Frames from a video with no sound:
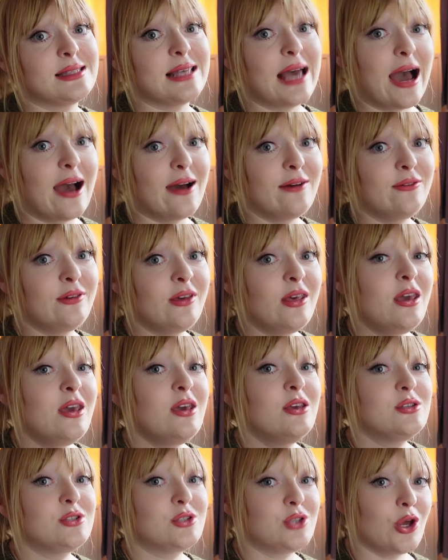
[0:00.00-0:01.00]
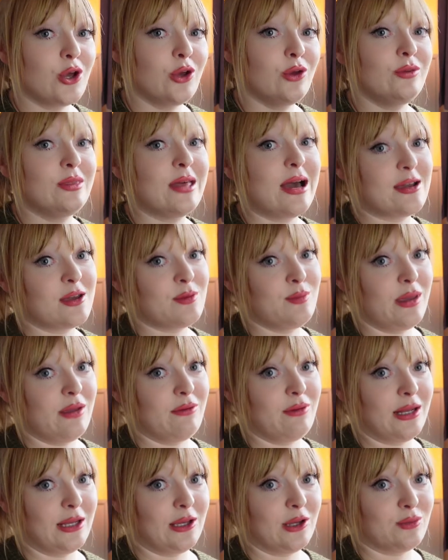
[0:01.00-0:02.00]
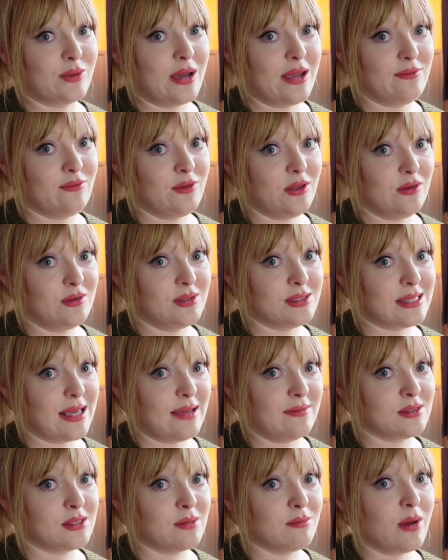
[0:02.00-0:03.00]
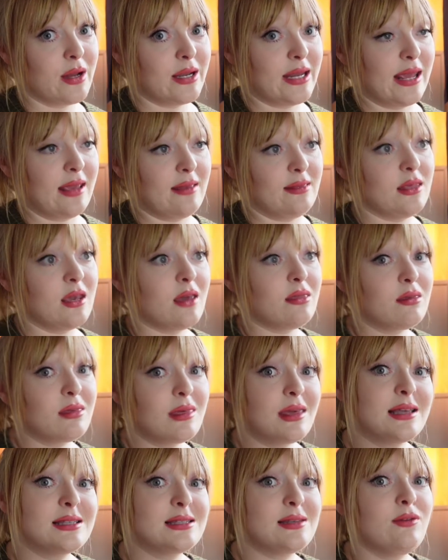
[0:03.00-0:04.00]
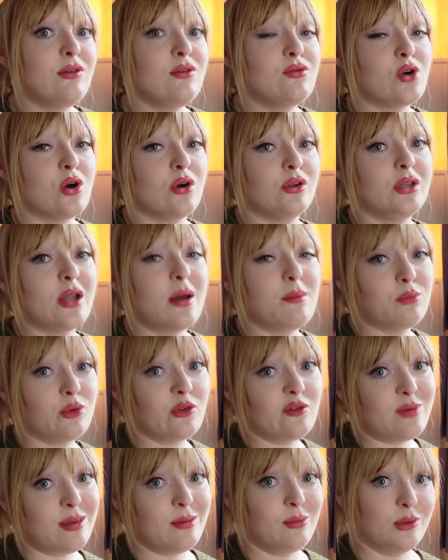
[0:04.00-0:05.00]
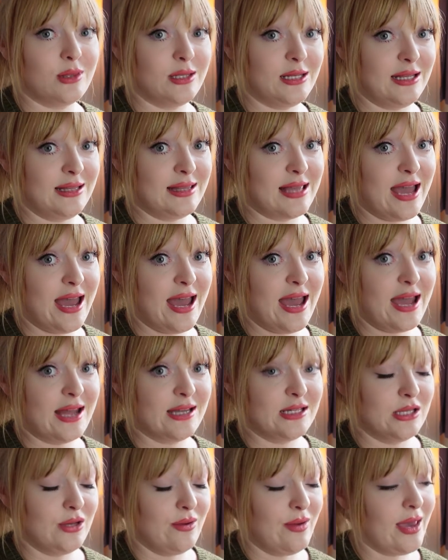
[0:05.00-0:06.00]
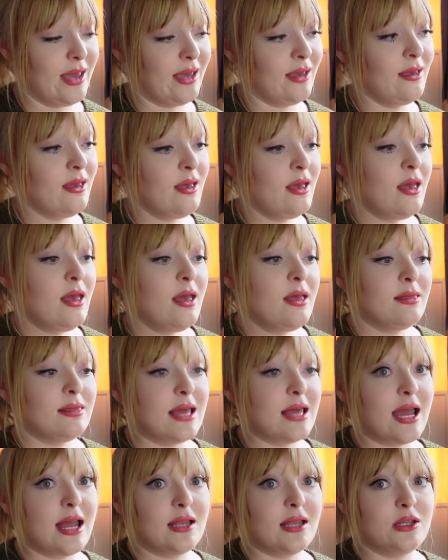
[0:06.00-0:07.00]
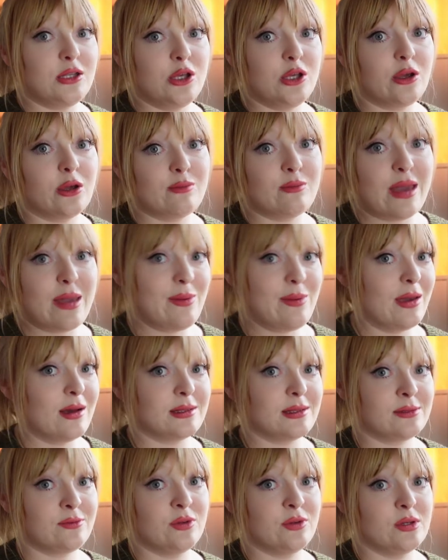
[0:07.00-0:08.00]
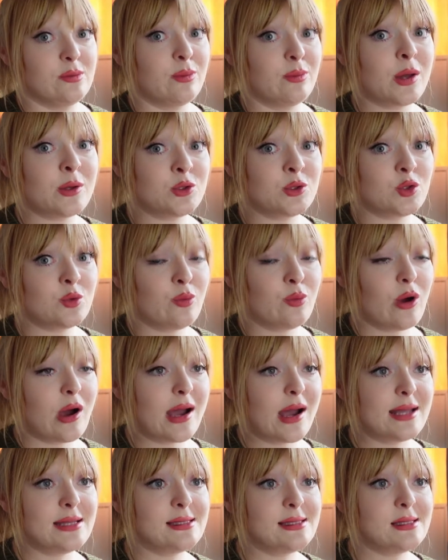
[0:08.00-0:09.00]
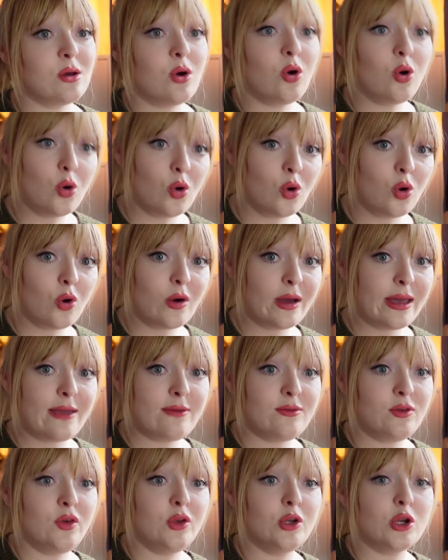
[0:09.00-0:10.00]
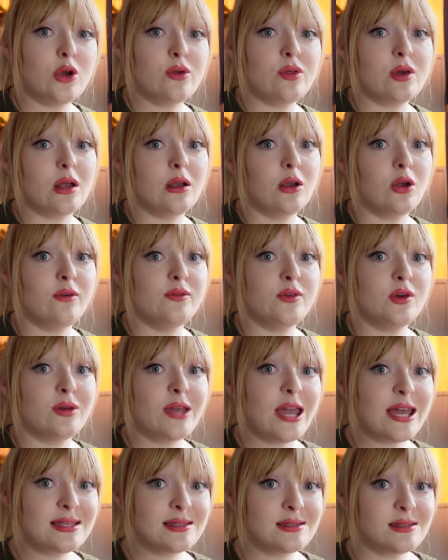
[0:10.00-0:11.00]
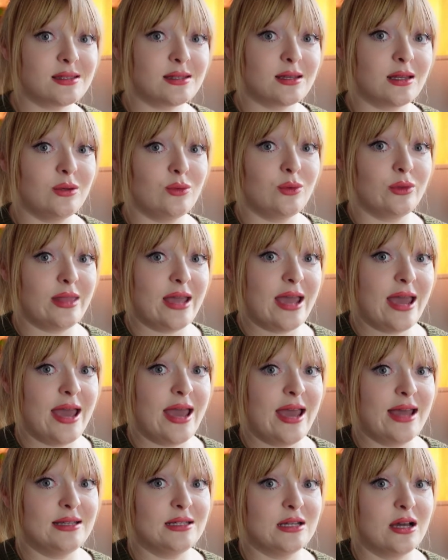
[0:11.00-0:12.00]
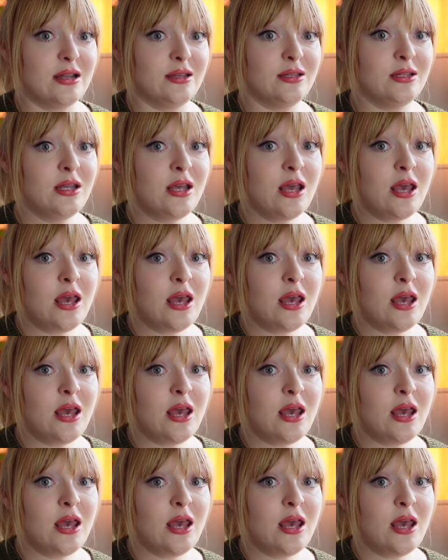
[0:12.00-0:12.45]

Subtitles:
have. So that can be a really good way for you to save some money. The other thing is, if you've got a number of people that need their hair doing, then you can maybe ask for a bundle price, or if you know that a lot of your guests are going to want their hair done